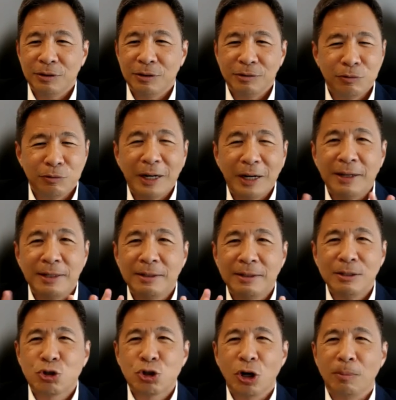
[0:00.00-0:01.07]
It's a very
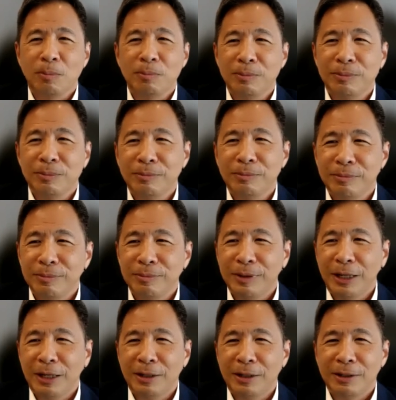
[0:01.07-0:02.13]
easy job.
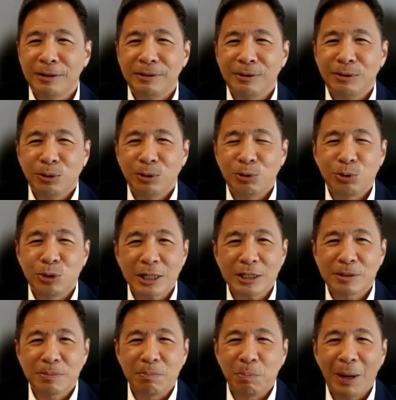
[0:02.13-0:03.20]
You
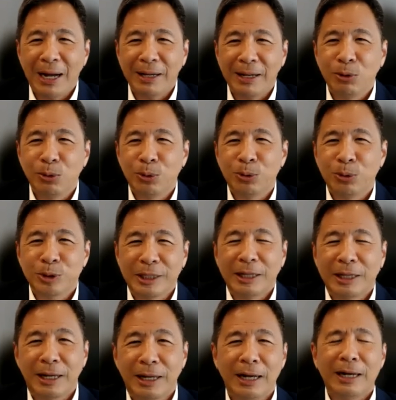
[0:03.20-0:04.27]
just buy low,
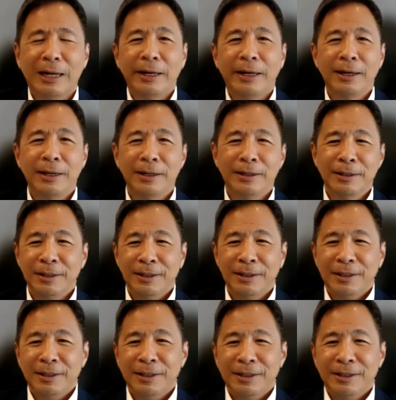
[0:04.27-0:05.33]
sell high.
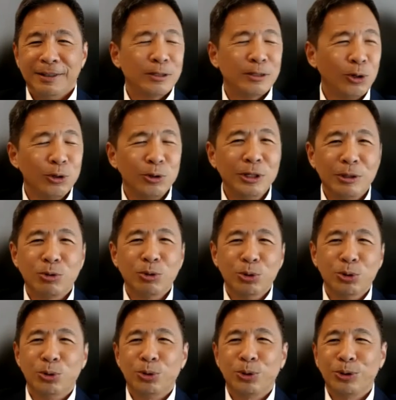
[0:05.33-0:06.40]
That's all you need to
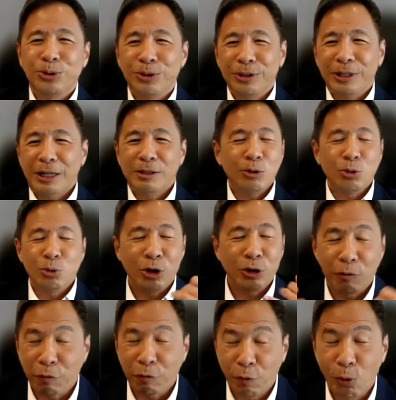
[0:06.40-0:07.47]
do. And you're on
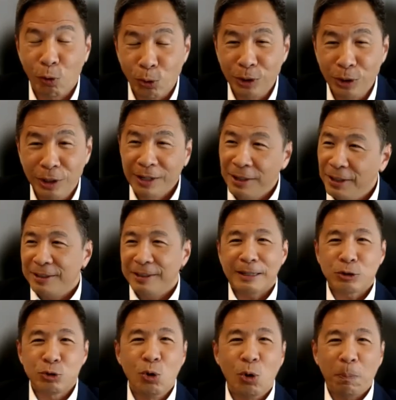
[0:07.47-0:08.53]
the phone.
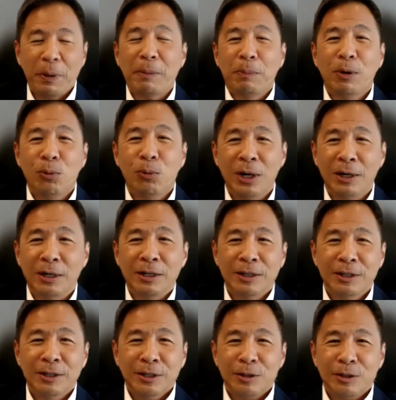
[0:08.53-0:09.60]
There's no paperwork.
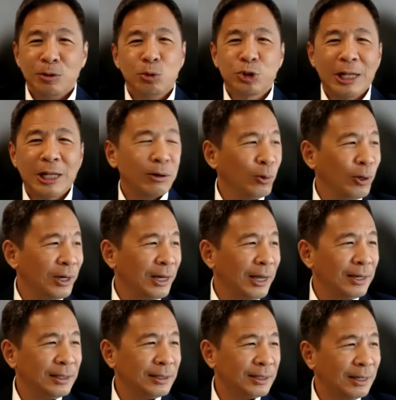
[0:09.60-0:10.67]
You start work
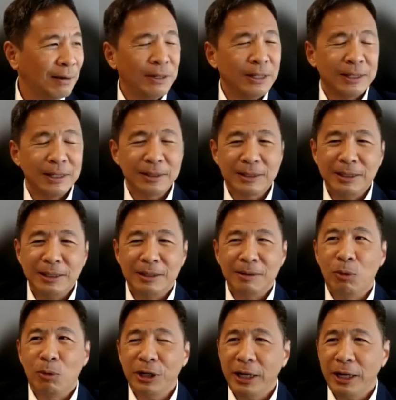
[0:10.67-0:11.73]
at 7:30 in the
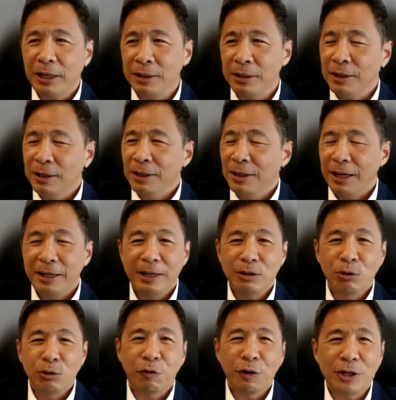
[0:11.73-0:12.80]
morning, and then
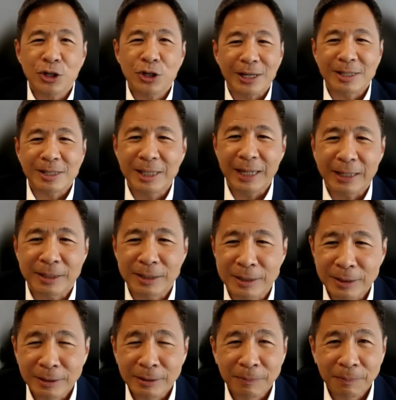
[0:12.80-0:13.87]
you finish at
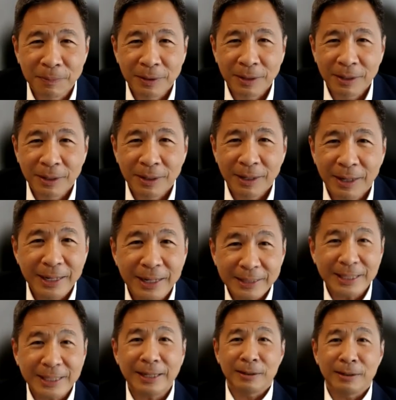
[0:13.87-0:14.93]
6. And that's
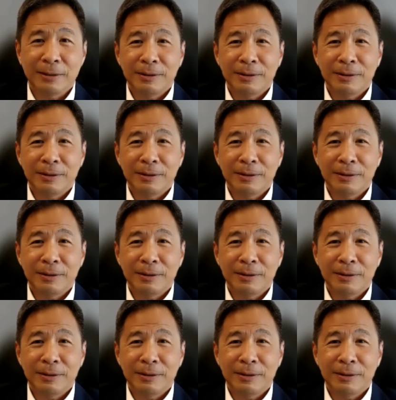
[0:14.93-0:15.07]
it.